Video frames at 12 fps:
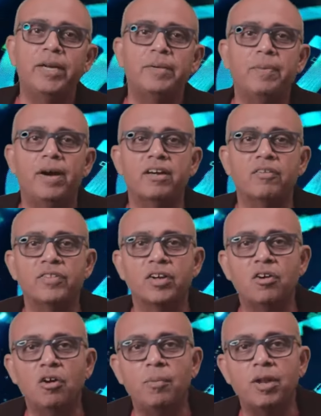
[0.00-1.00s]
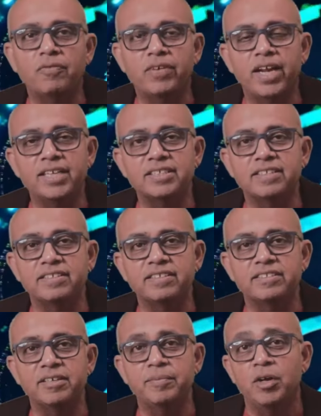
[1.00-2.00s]
part of the global financial
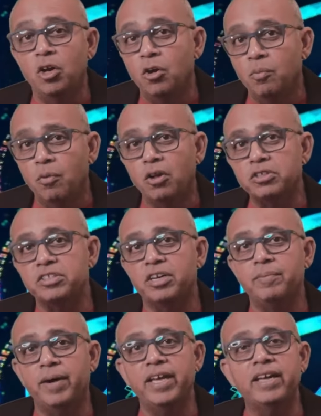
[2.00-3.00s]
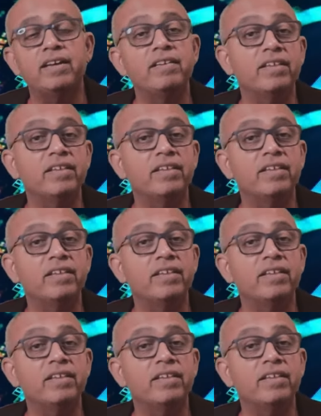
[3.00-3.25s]
system, bolstered by increasing